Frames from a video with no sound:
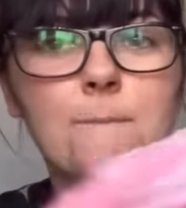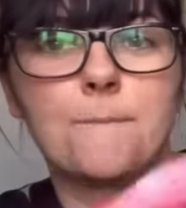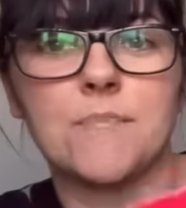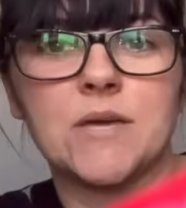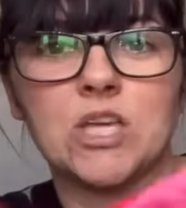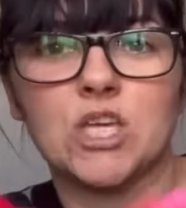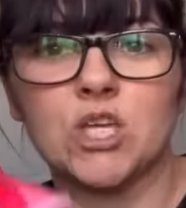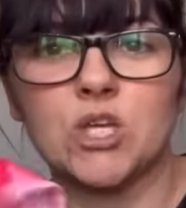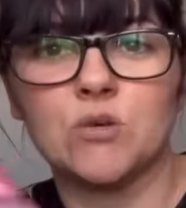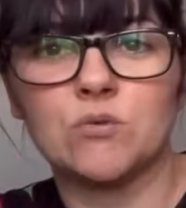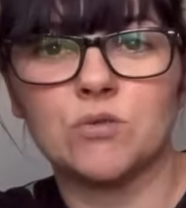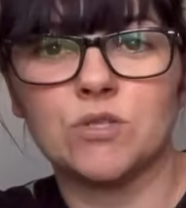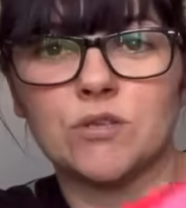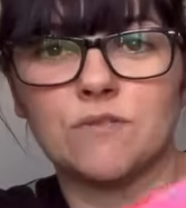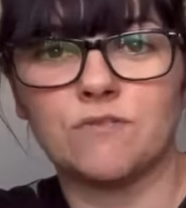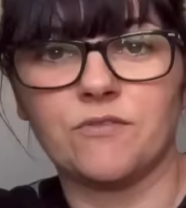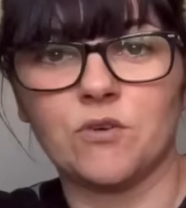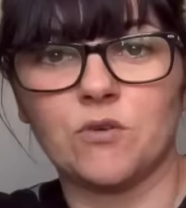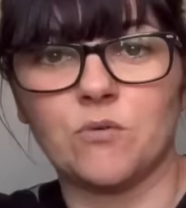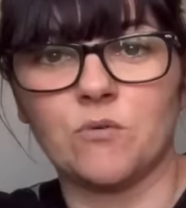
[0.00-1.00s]

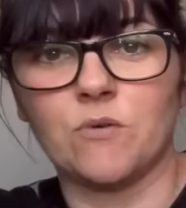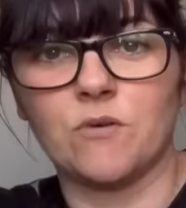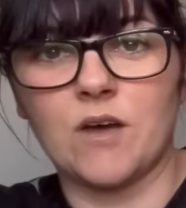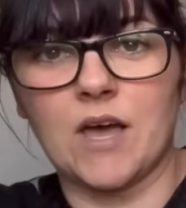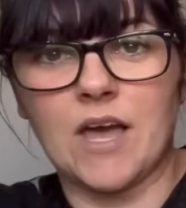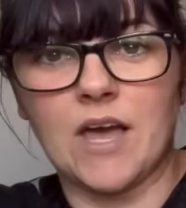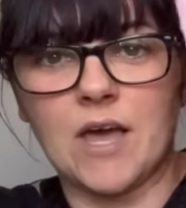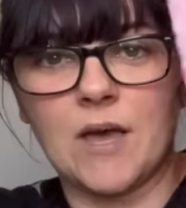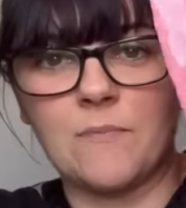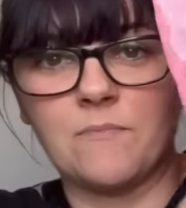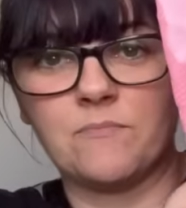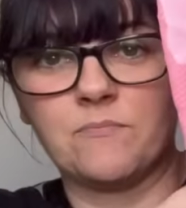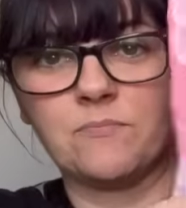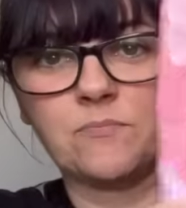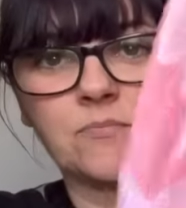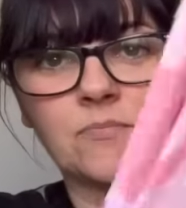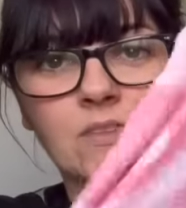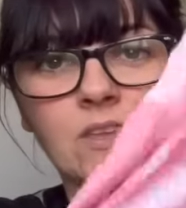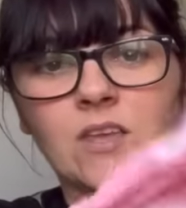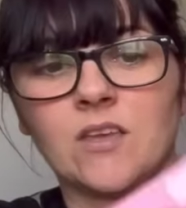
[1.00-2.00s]
beautiful
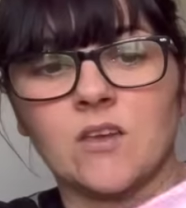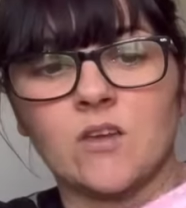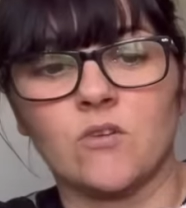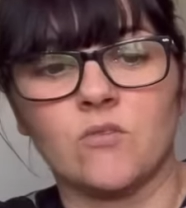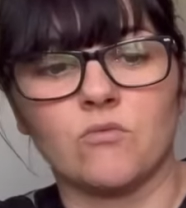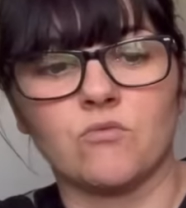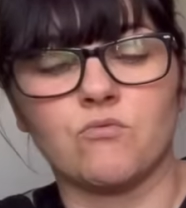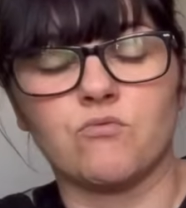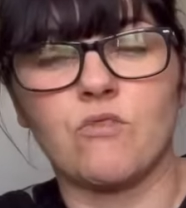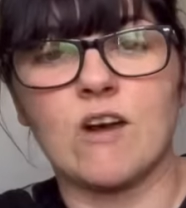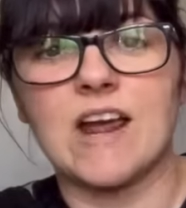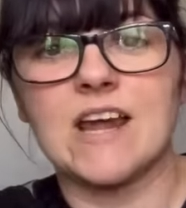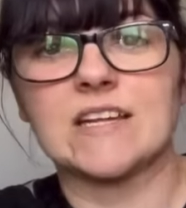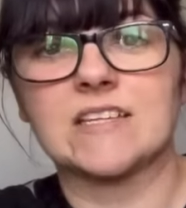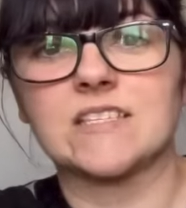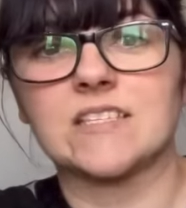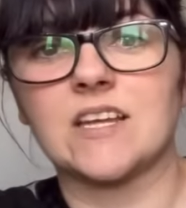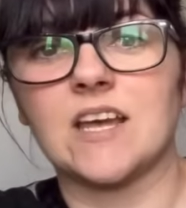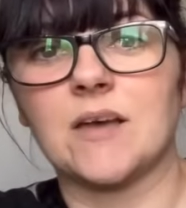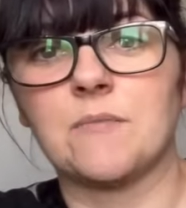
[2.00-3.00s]

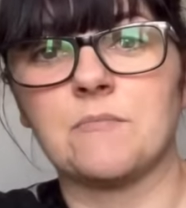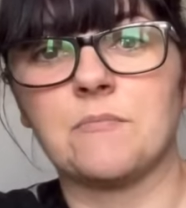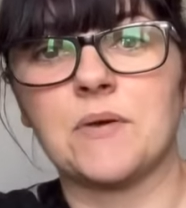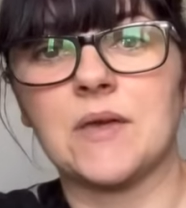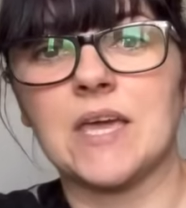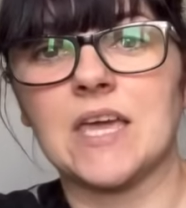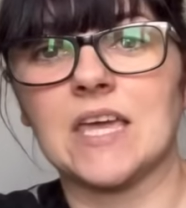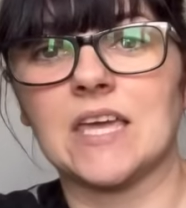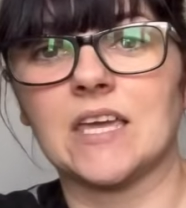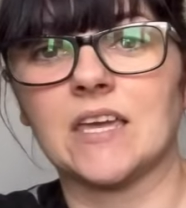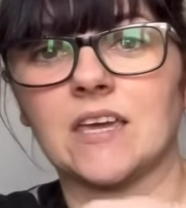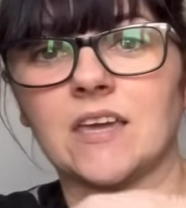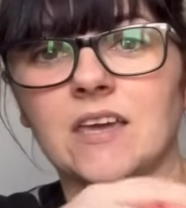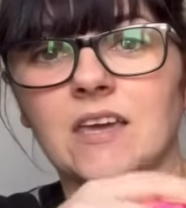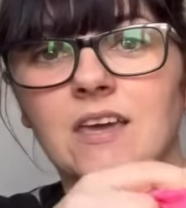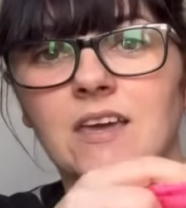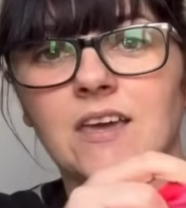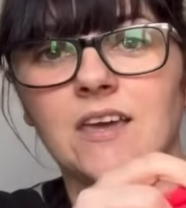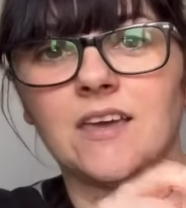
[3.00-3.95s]
red and pink